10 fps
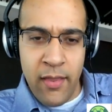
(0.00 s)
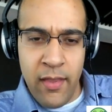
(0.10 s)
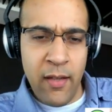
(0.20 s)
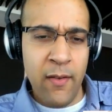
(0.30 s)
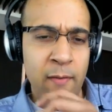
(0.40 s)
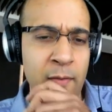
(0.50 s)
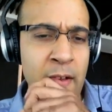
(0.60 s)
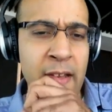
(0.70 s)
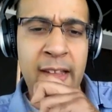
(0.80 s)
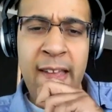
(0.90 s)
think.
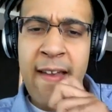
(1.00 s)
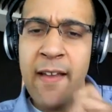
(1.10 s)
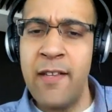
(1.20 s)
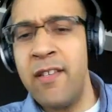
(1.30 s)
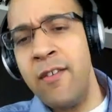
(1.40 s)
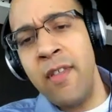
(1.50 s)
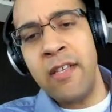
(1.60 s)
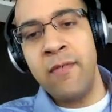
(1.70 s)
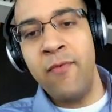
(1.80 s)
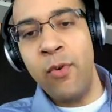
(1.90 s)
Yeah, it's
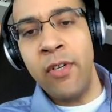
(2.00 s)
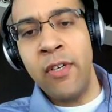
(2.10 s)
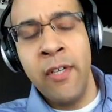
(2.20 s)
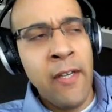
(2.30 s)
2004.